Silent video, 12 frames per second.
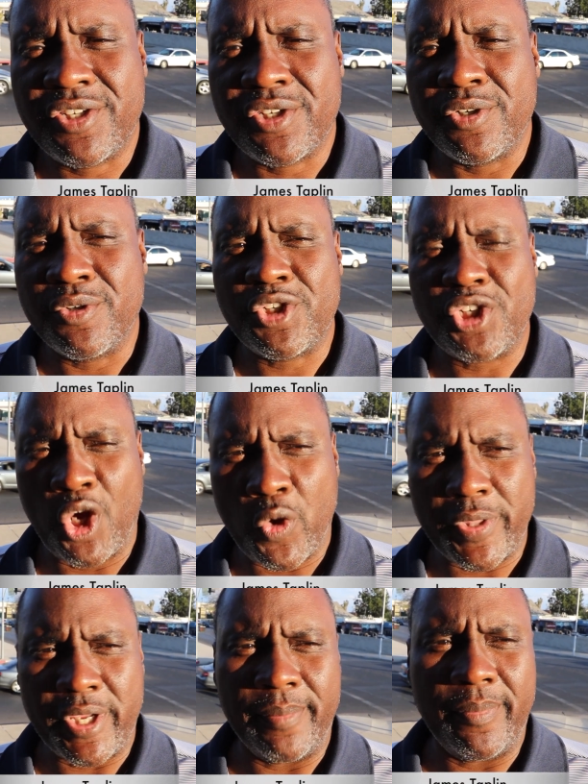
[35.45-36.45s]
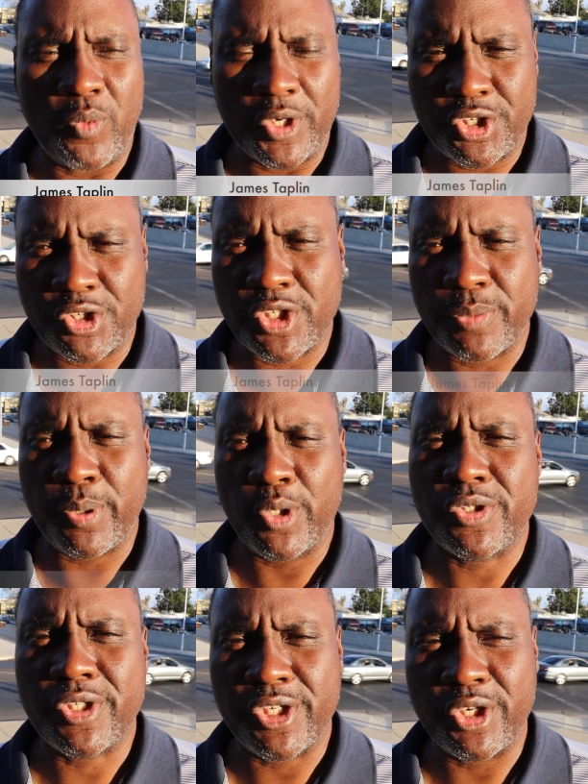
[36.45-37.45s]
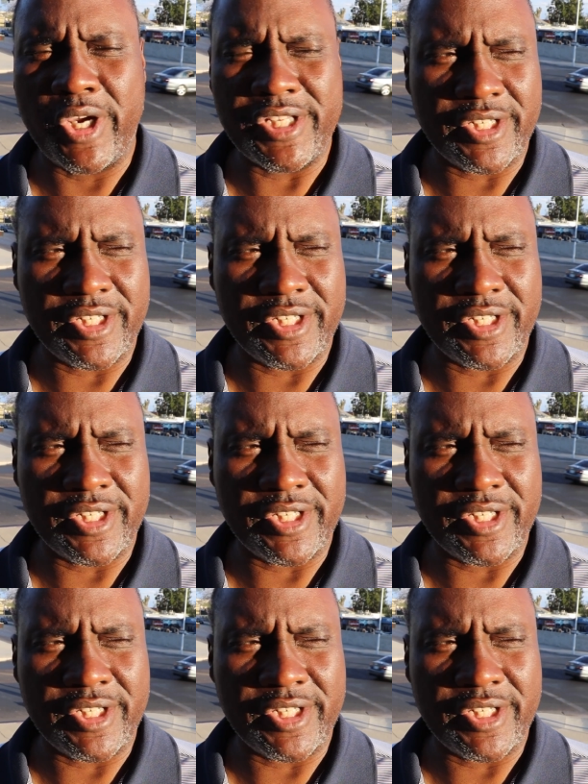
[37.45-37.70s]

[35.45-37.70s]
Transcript: to show them what you're supposed to do,